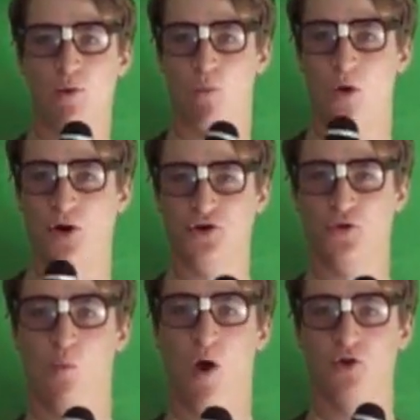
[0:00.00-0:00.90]
I warn
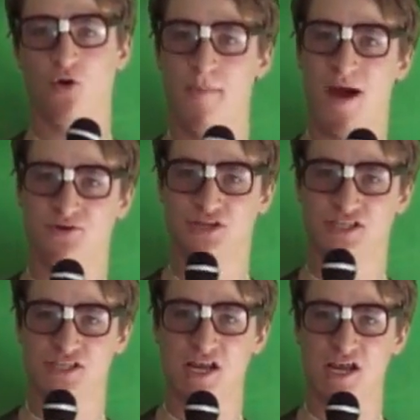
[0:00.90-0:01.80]
you, what you're about to
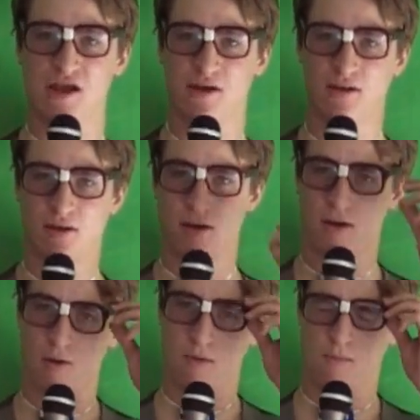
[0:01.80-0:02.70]
see
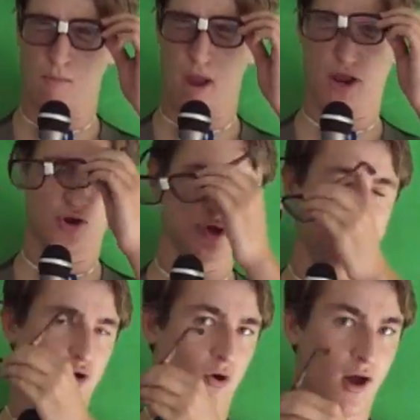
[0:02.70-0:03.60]
may hurt
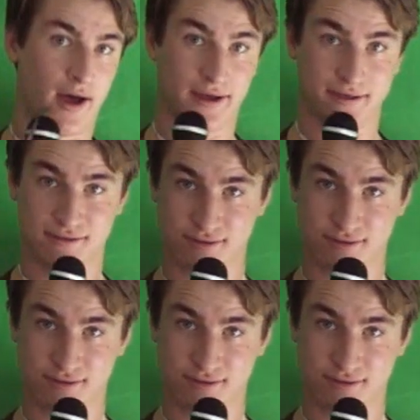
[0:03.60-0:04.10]
your eyes.